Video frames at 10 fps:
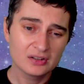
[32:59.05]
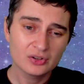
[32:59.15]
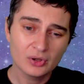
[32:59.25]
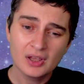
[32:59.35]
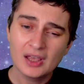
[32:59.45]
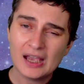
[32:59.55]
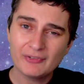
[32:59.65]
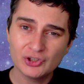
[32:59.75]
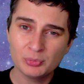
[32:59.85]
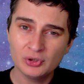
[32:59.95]
So,
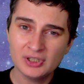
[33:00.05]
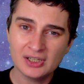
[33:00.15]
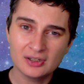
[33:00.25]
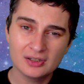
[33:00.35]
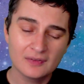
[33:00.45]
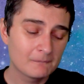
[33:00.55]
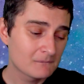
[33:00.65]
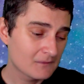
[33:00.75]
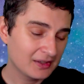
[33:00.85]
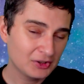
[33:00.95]
having your moon here,
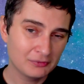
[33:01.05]
like,